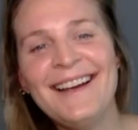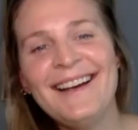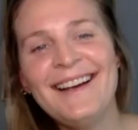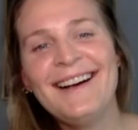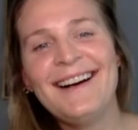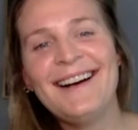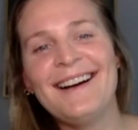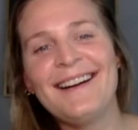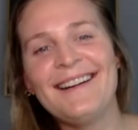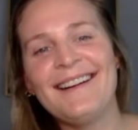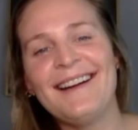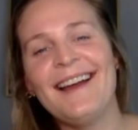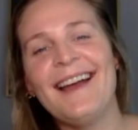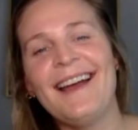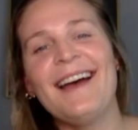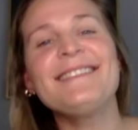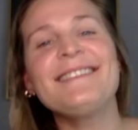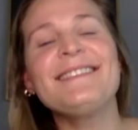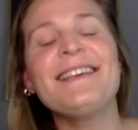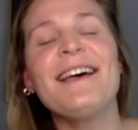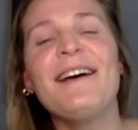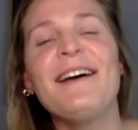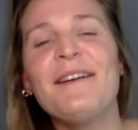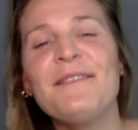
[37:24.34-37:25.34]
All right.
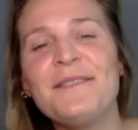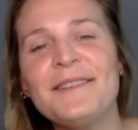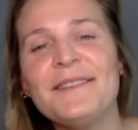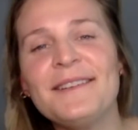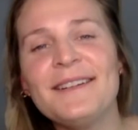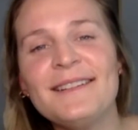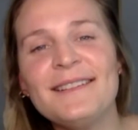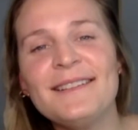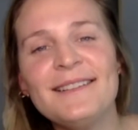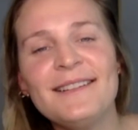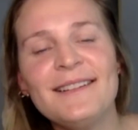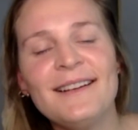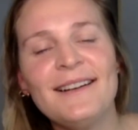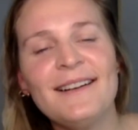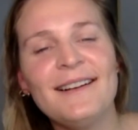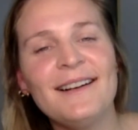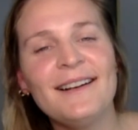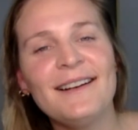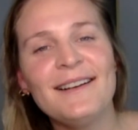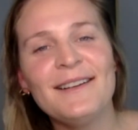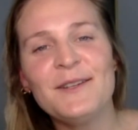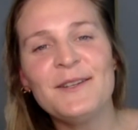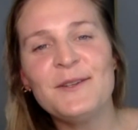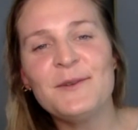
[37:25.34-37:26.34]
As ever,
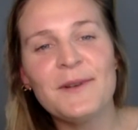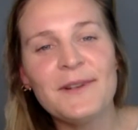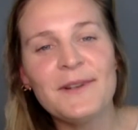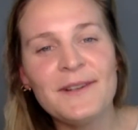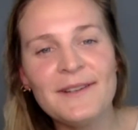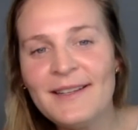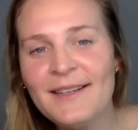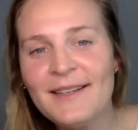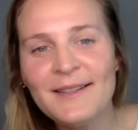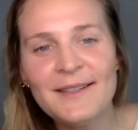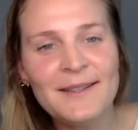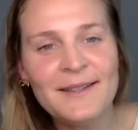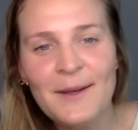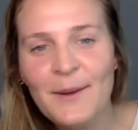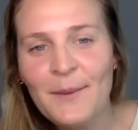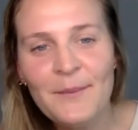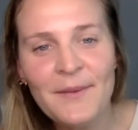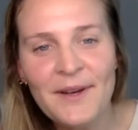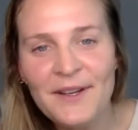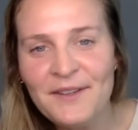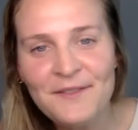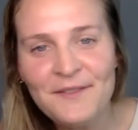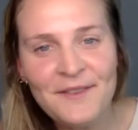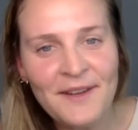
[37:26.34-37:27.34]
you are like
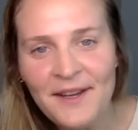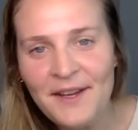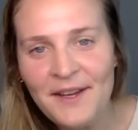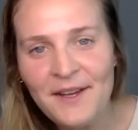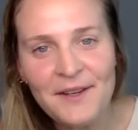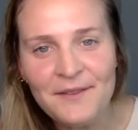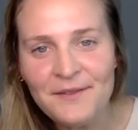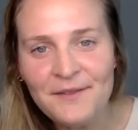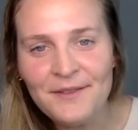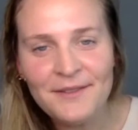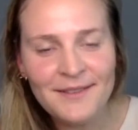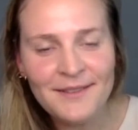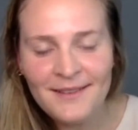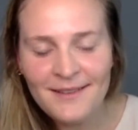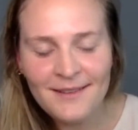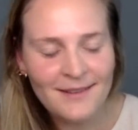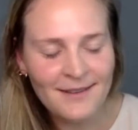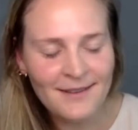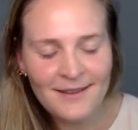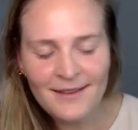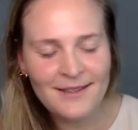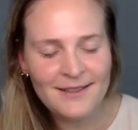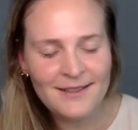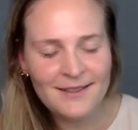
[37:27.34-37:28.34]
my fave.
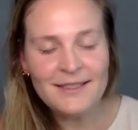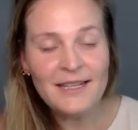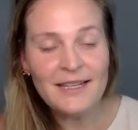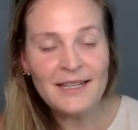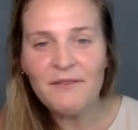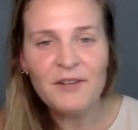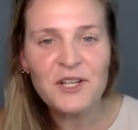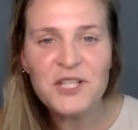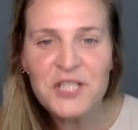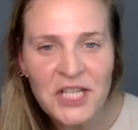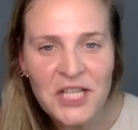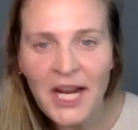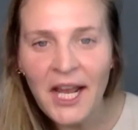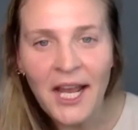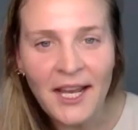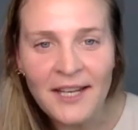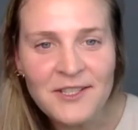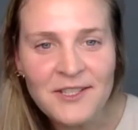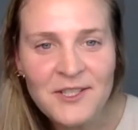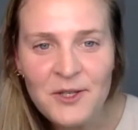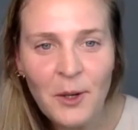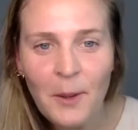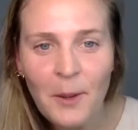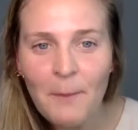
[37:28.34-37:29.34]
Never
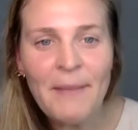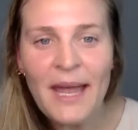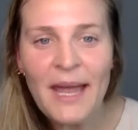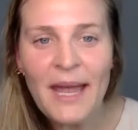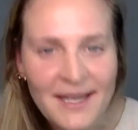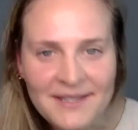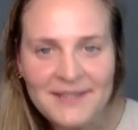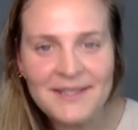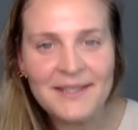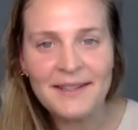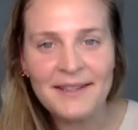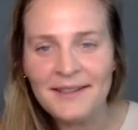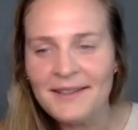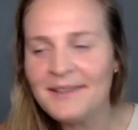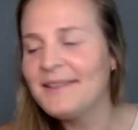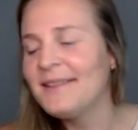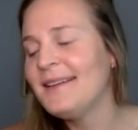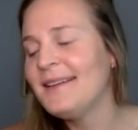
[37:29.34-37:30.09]
change. You're amazing.